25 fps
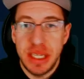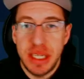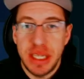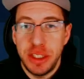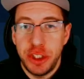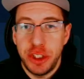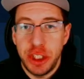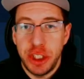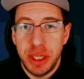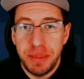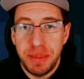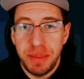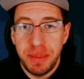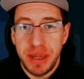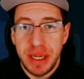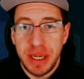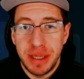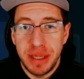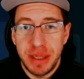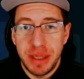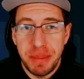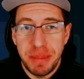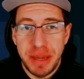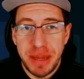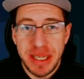Chip
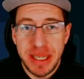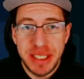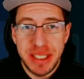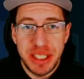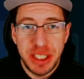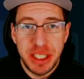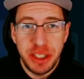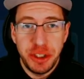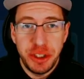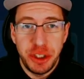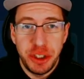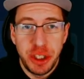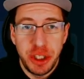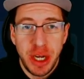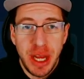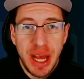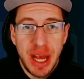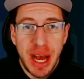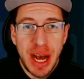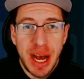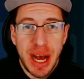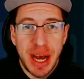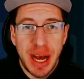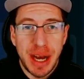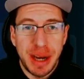a message.
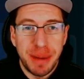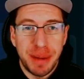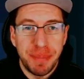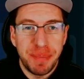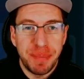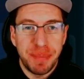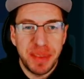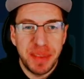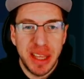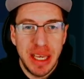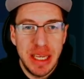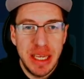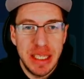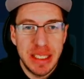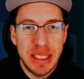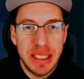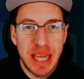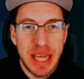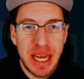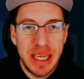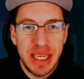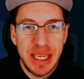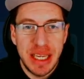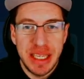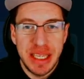His
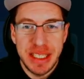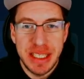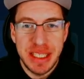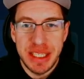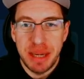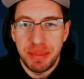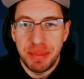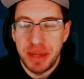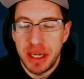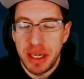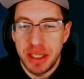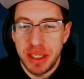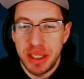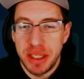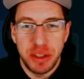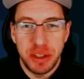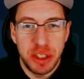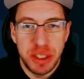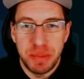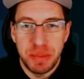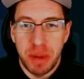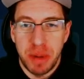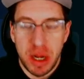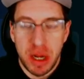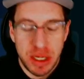ID is up there, so
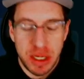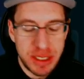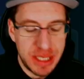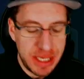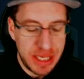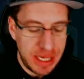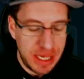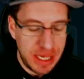just pause it